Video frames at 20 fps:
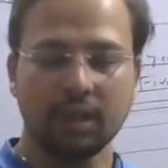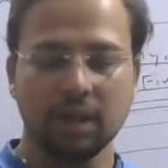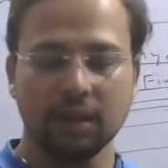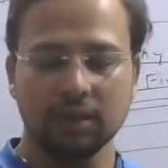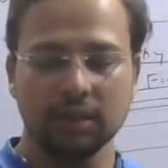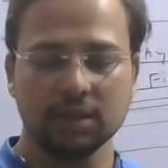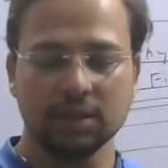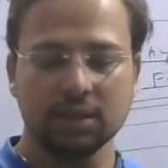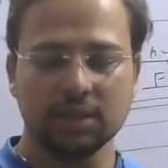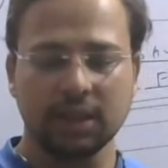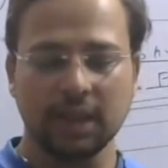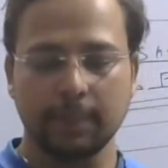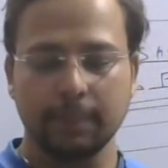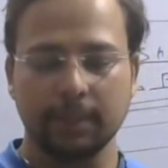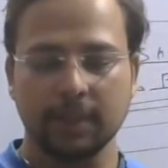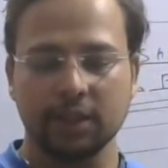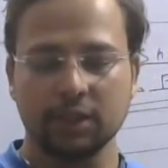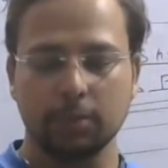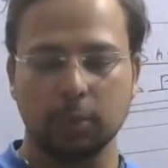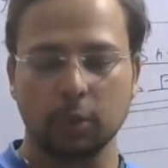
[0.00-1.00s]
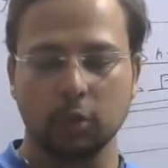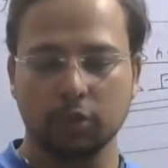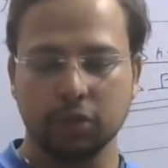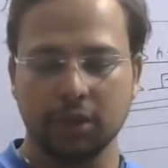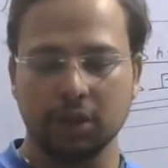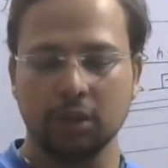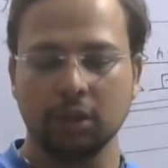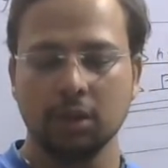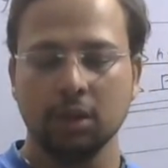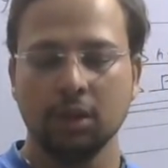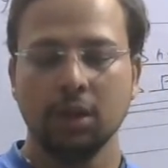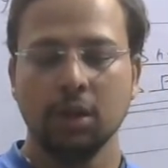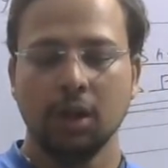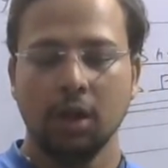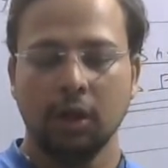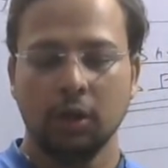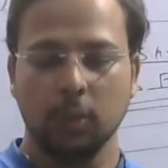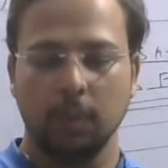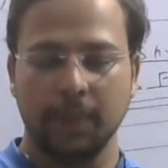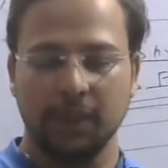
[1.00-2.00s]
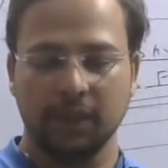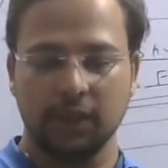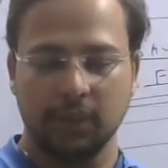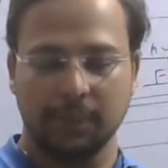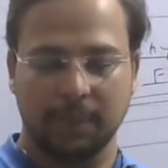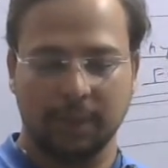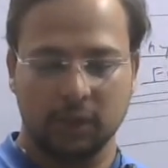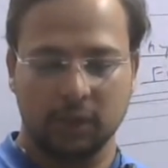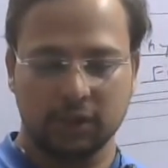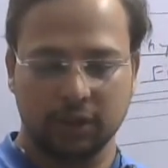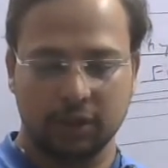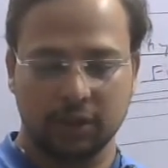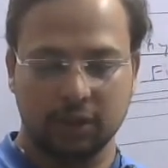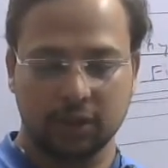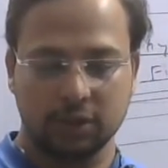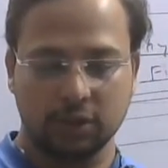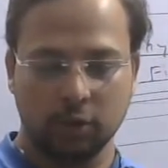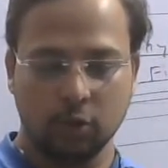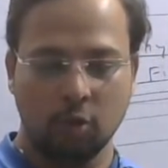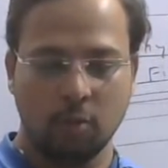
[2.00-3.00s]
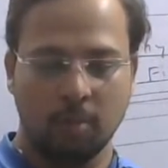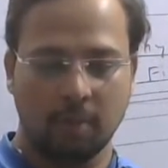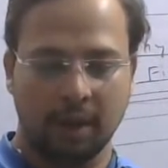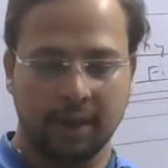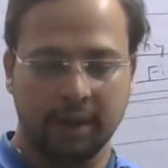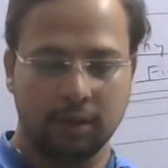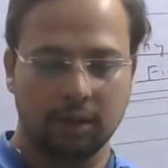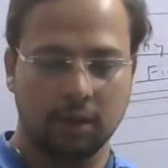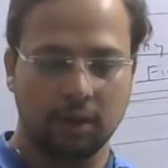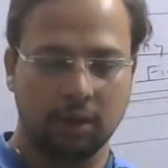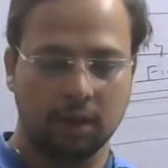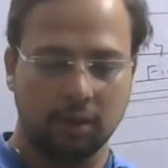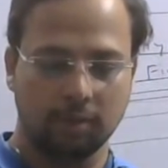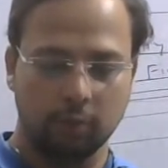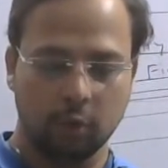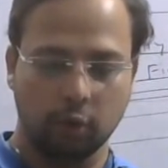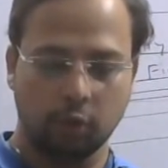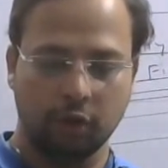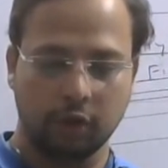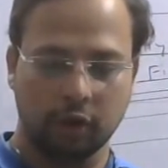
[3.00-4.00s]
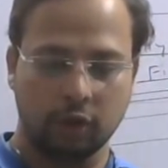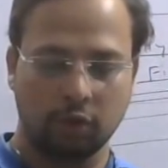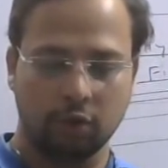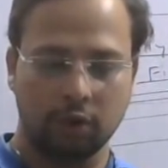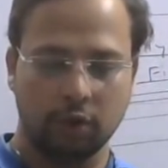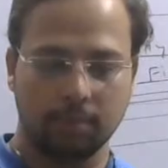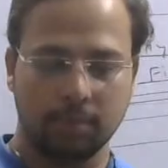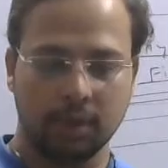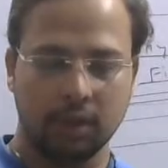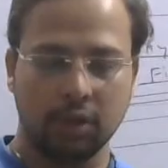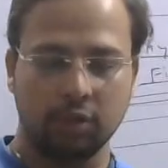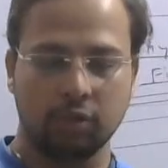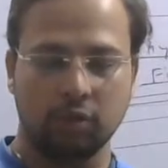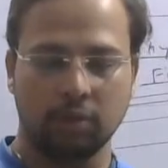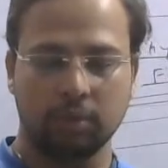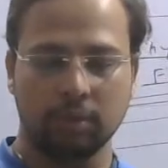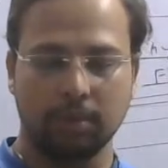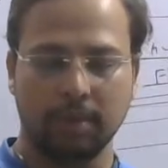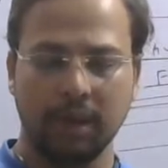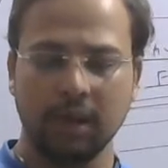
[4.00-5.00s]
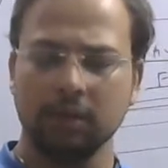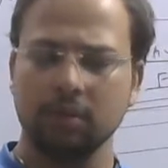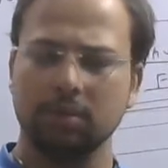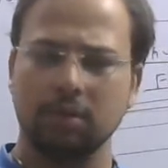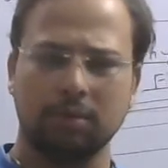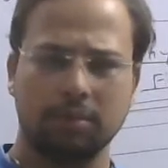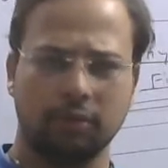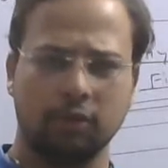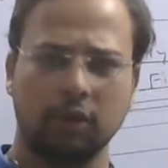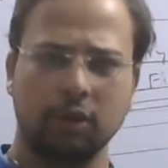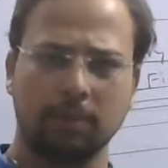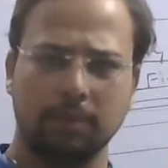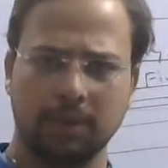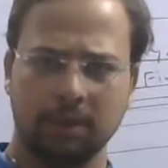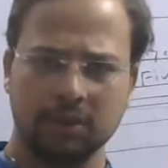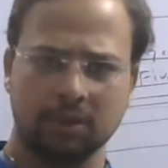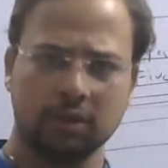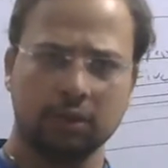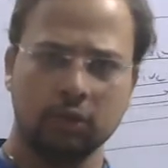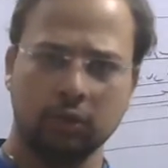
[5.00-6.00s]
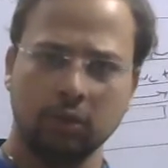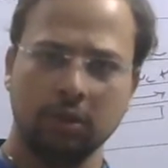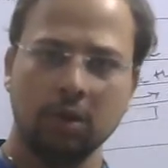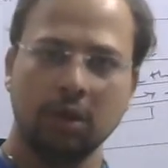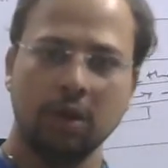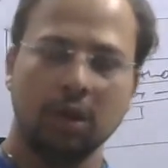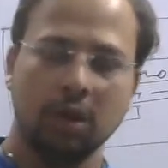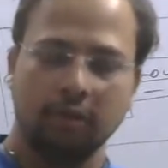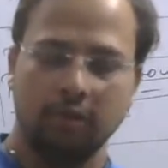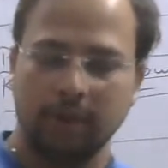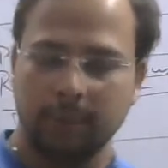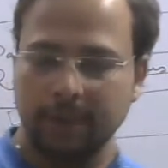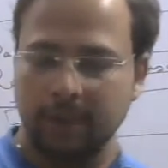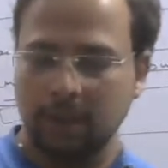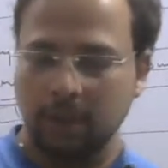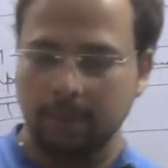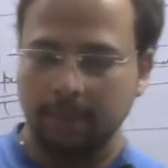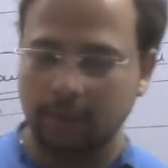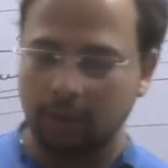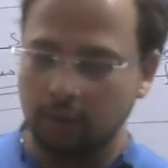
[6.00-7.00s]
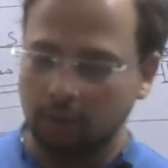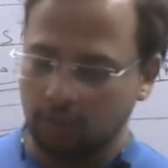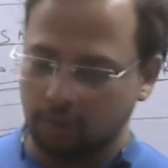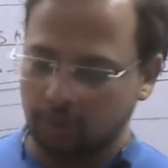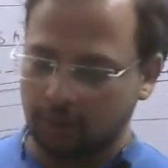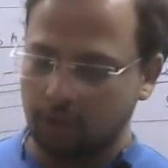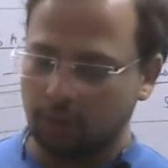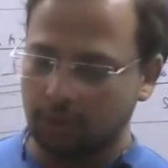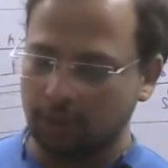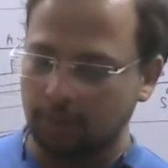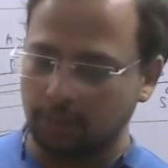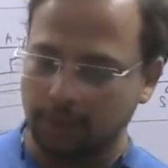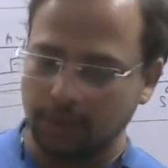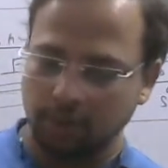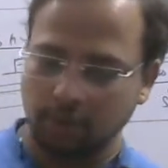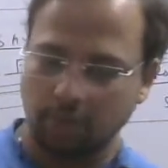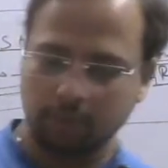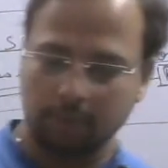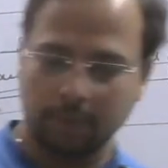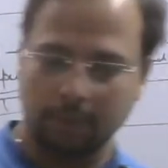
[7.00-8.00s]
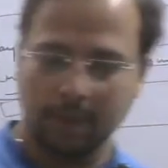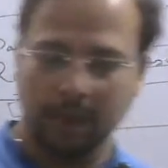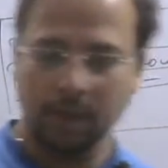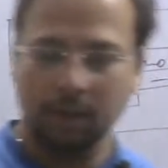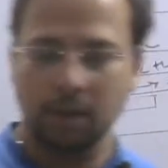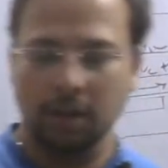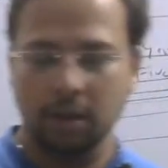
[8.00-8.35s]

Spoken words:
This is kept as provision to pay the depositors who might come to withdraw the money from the bank, for the person who will be coming to withdraw the money from the bank.